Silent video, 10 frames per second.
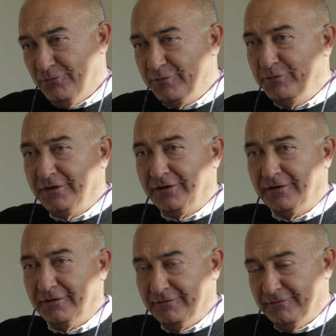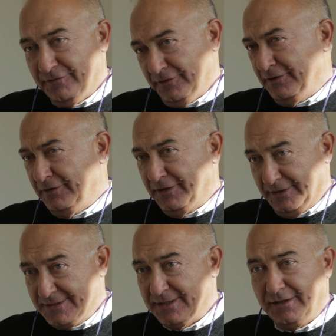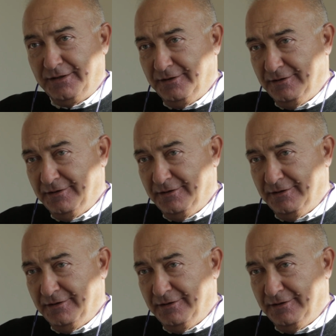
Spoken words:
we're being funded nicely.